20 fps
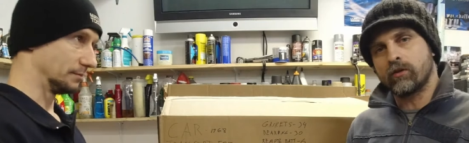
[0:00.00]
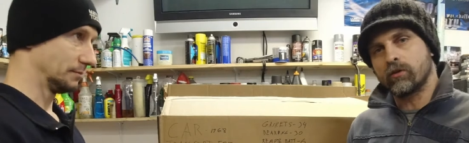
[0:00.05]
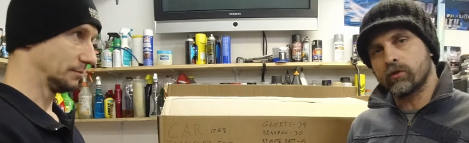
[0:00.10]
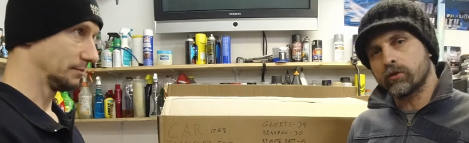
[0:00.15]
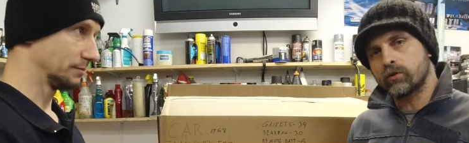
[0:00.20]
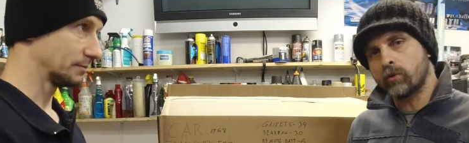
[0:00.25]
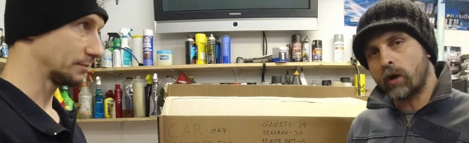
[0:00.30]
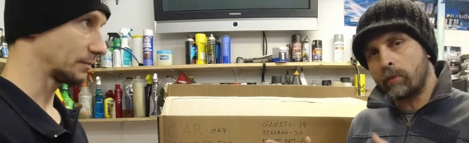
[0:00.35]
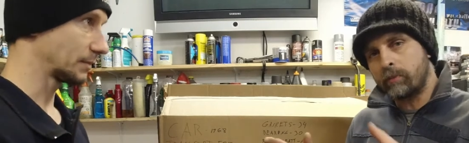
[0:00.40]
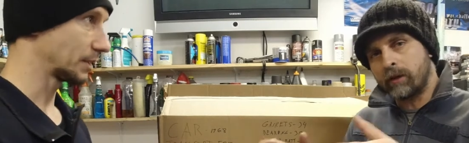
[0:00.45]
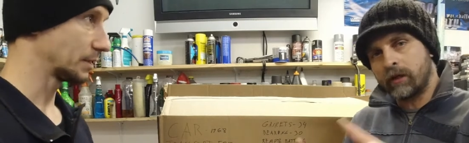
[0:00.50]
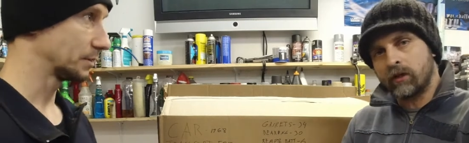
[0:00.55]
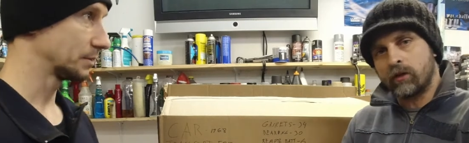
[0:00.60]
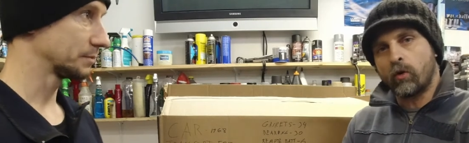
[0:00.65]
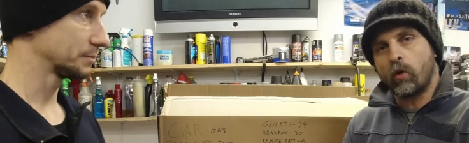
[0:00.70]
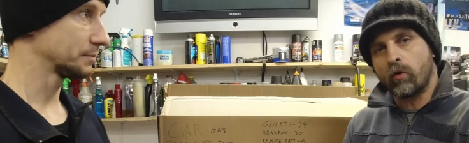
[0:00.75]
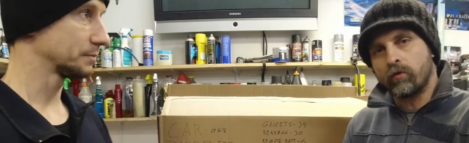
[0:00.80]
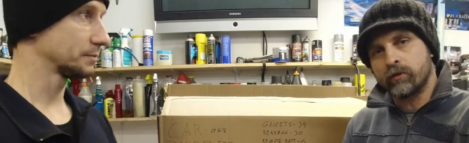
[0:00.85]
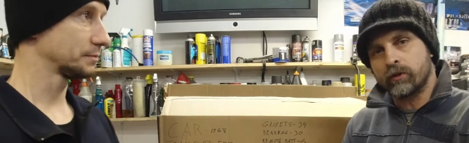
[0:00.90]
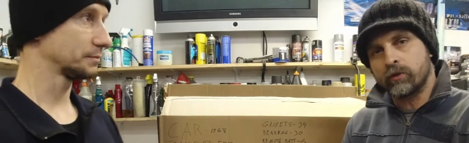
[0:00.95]
Speaker 1: know swapping it
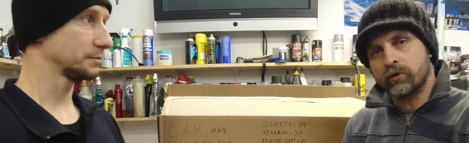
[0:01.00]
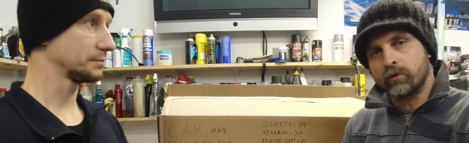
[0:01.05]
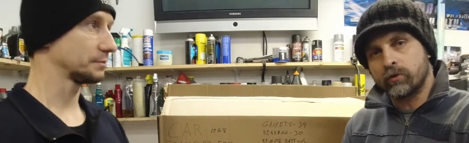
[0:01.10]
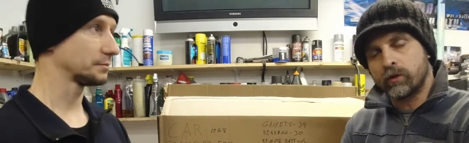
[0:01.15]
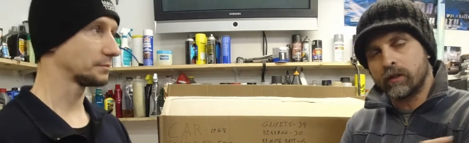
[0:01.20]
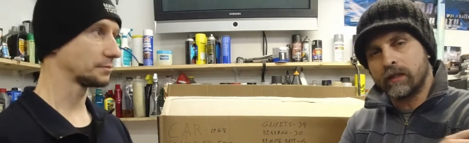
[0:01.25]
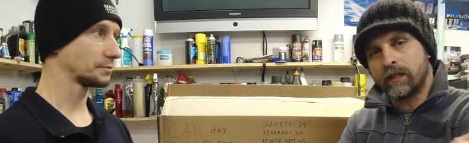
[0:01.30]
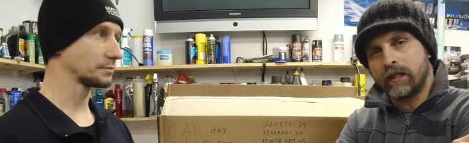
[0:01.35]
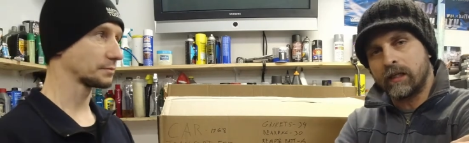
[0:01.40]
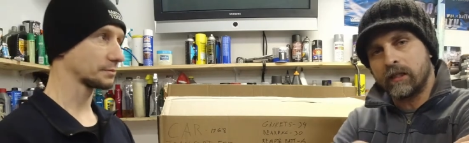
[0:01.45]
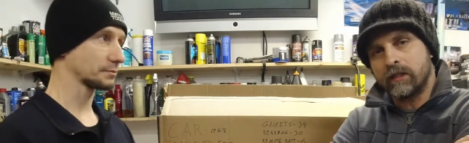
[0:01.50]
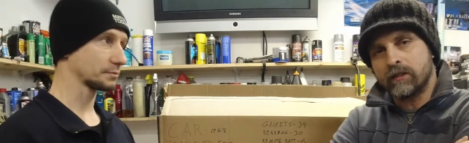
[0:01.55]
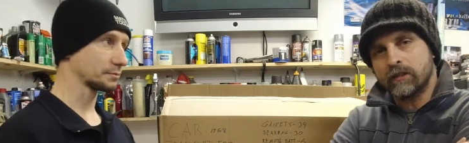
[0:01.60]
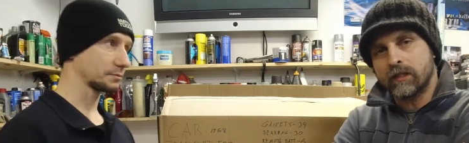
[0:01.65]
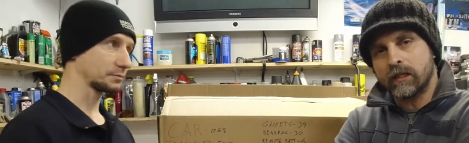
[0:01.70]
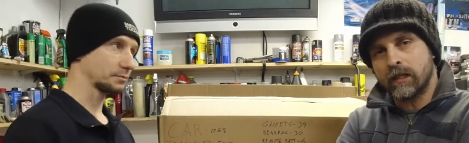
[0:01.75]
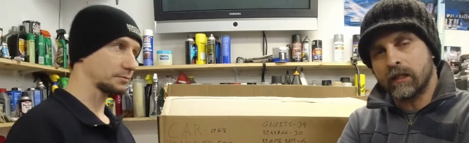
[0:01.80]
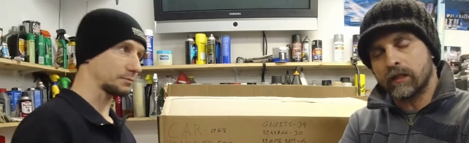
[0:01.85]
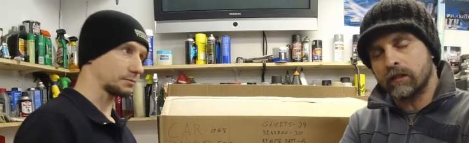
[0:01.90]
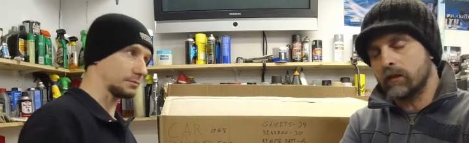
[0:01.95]
over to a
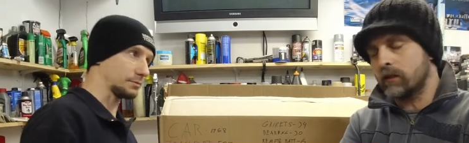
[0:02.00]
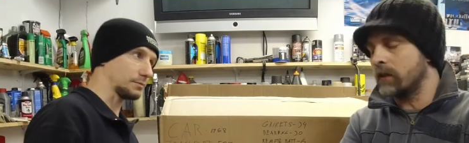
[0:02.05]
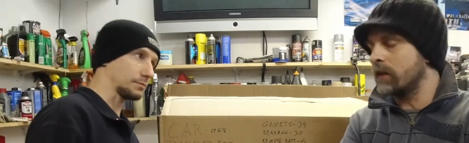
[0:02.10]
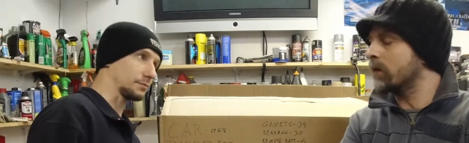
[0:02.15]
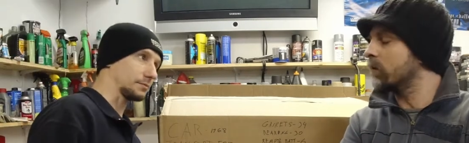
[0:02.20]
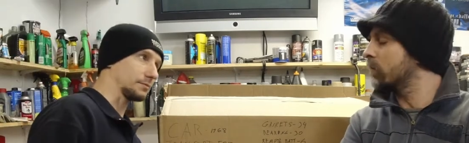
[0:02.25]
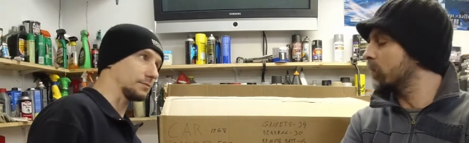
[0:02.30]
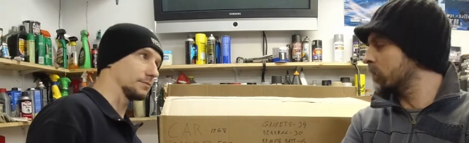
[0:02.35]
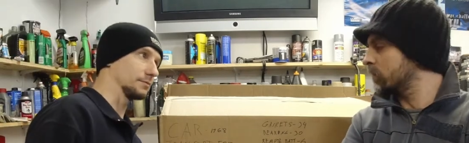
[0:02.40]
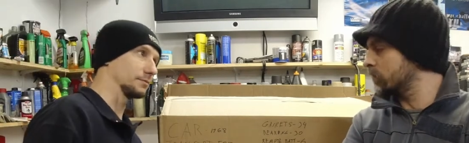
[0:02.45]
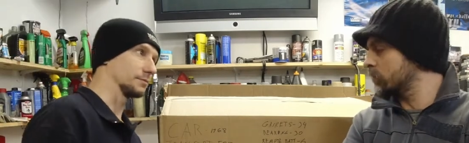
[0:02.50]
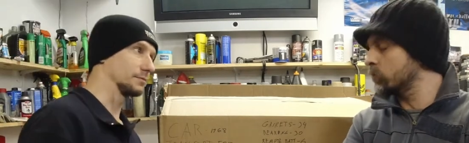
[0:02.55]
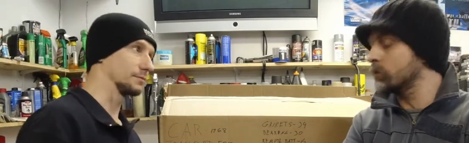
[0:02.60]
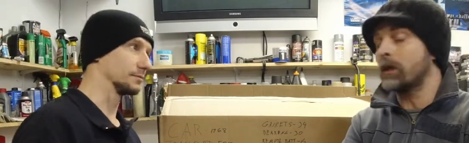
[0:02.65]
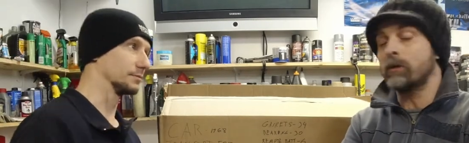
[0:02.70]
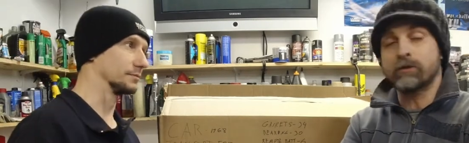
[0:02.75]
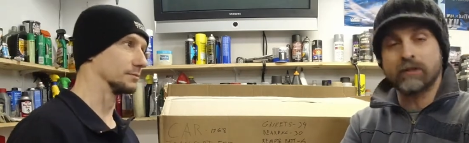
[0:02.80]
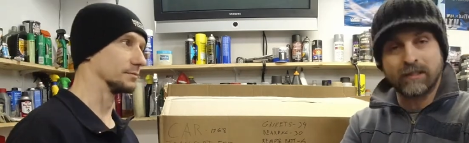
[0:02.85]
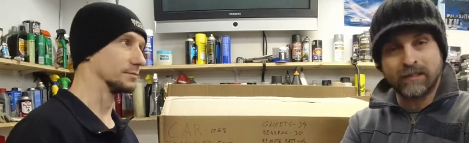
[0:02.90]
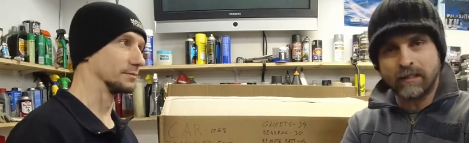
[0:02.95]
96 in uh,
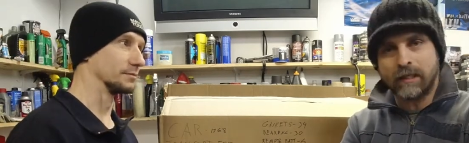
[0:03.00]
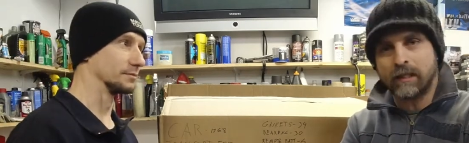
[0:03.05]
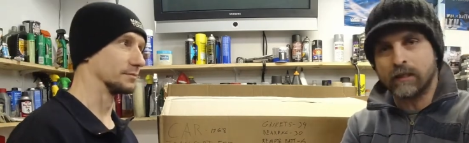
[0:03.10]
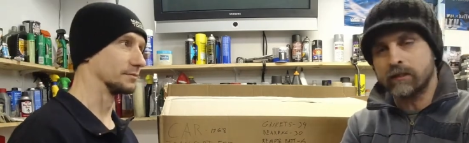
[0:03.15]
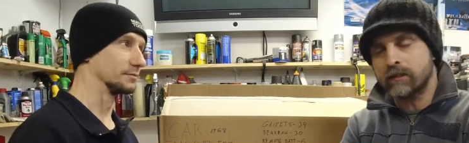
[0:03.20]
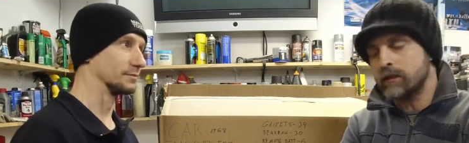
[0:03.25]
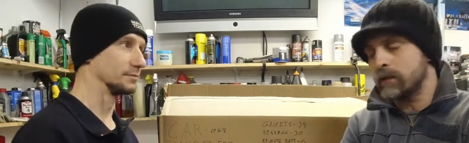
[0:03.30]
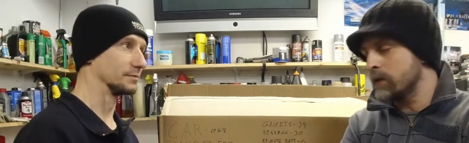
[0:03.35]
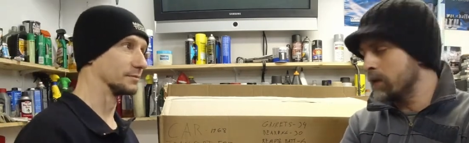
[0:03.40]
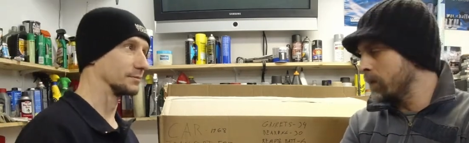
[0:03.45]
2006